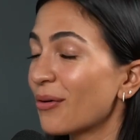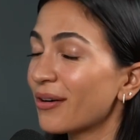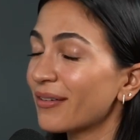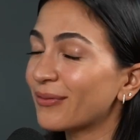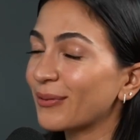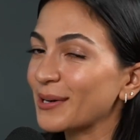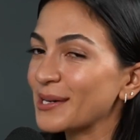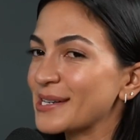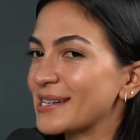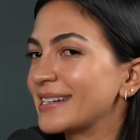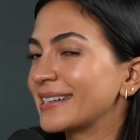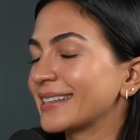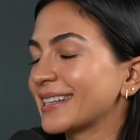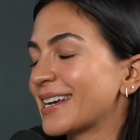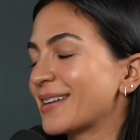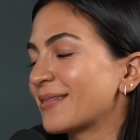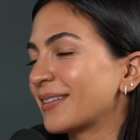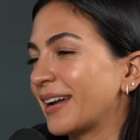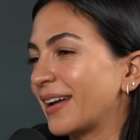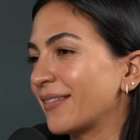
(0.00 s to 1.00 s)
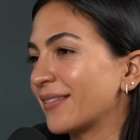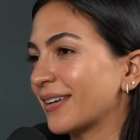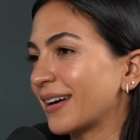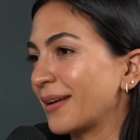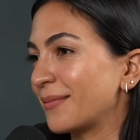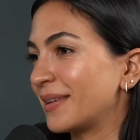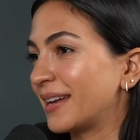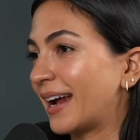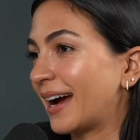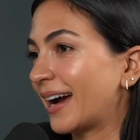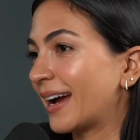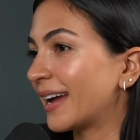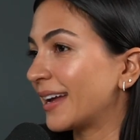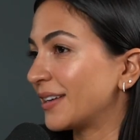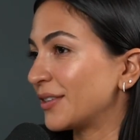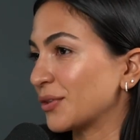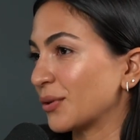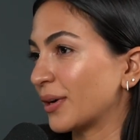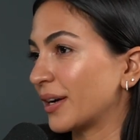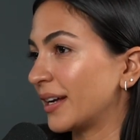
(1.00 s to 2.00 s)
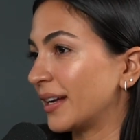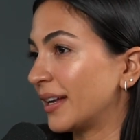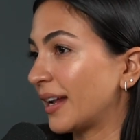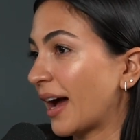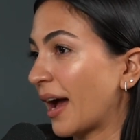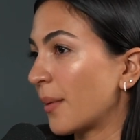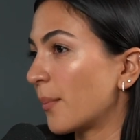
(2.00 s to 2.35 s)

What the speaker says: Or fortunately, whatever. I mean, I enjoy it. I